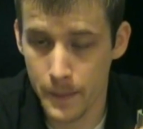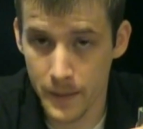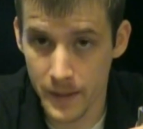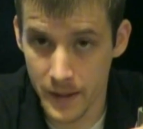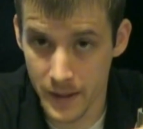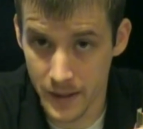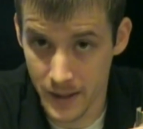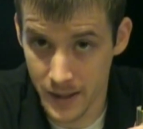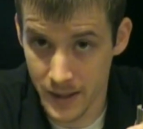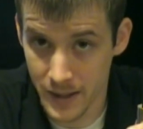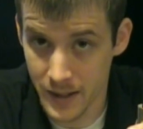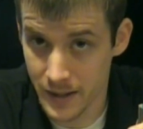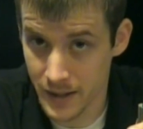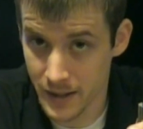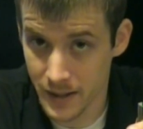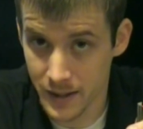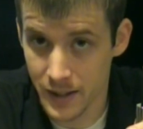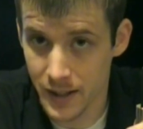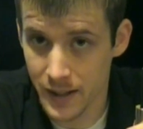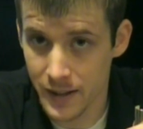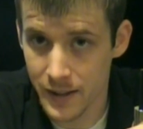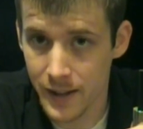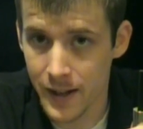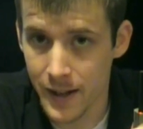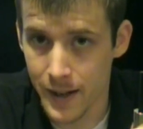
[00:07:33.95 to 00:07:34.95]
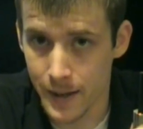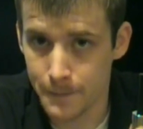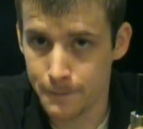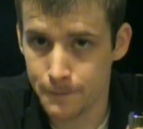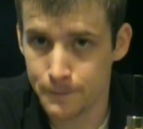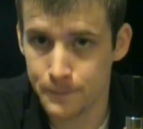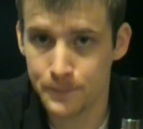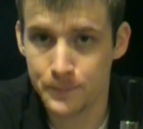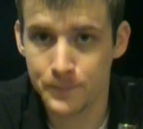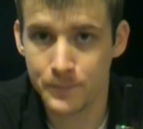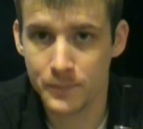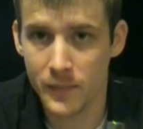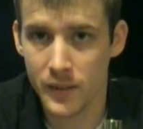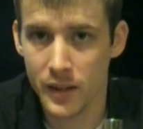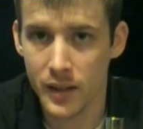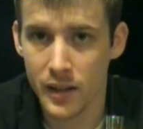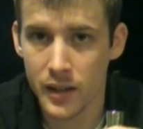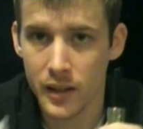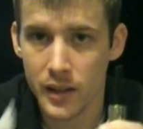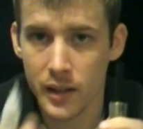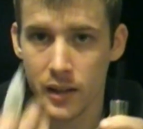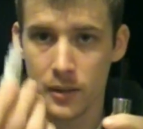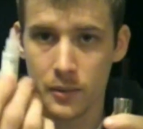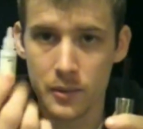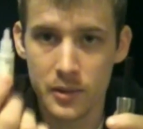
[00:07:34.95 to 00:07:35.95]
like anything like that,
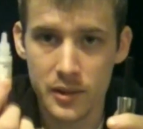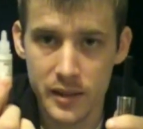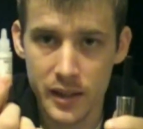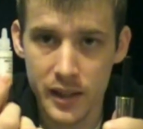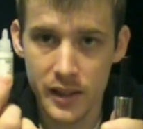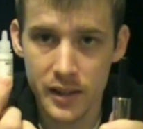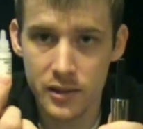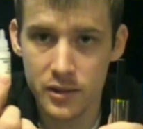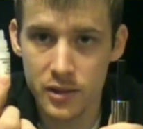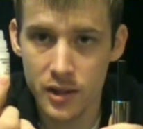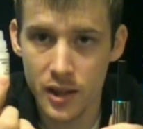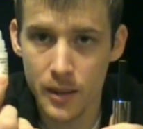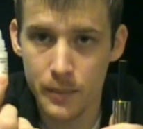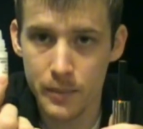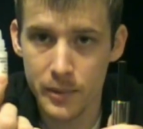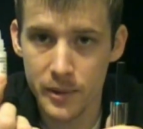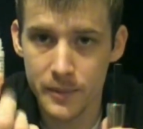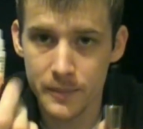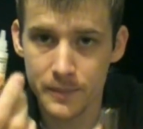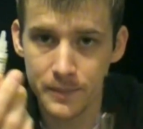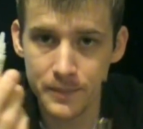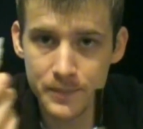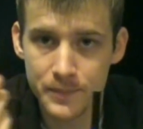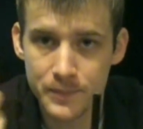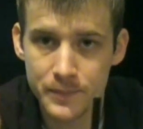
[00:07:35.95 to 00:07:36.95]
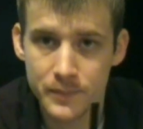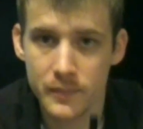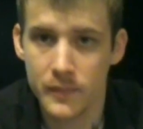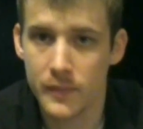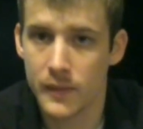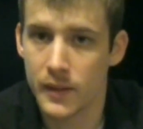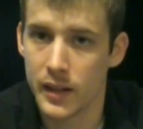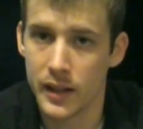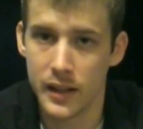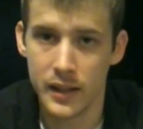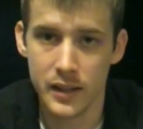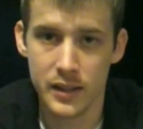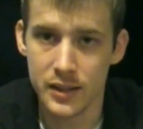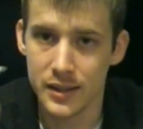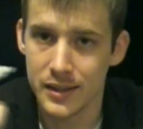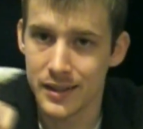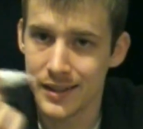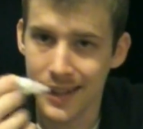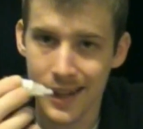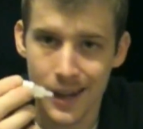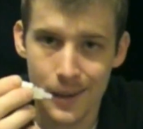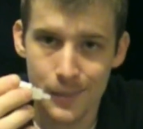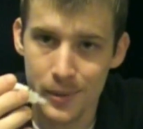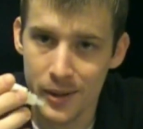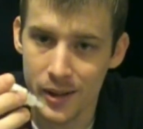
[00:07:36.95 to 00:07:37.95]
you want to take your dropper and just
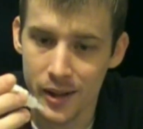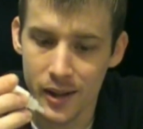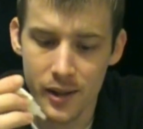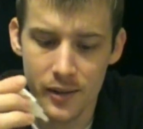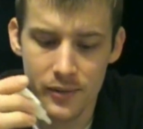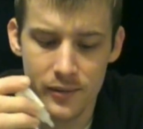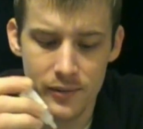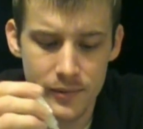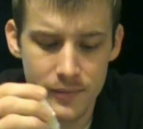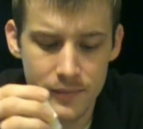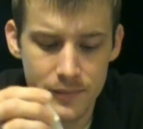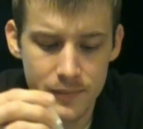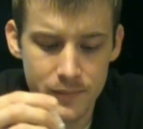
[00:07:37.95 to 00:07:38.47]
top it off.